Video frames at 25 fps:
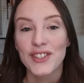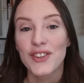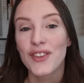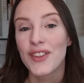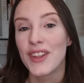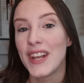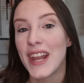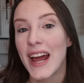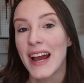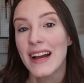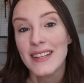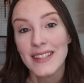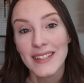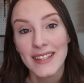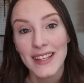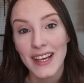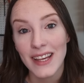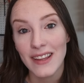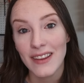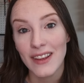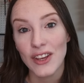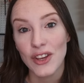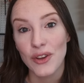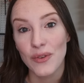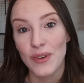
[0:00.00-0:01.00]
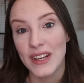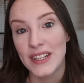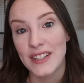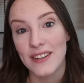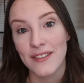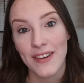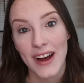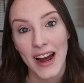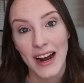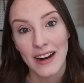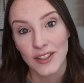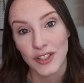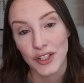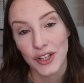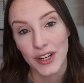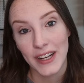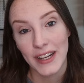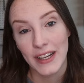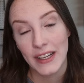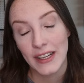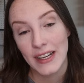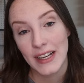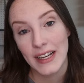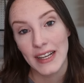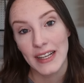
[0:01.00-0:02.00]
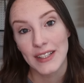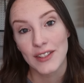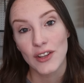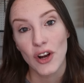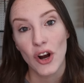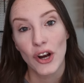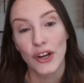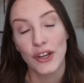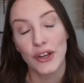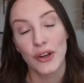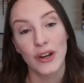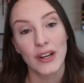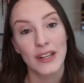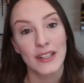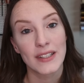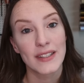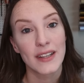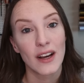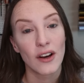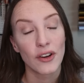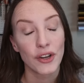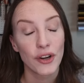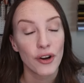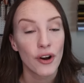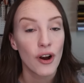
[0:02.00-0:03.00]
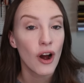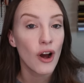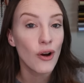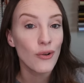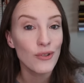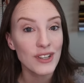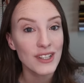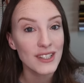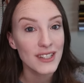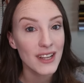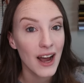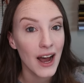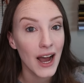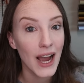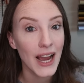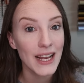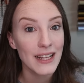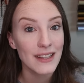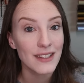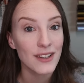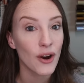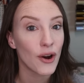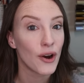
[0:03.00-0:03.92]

So the next thing that you need to factor in is, are you gonna sell your own designs?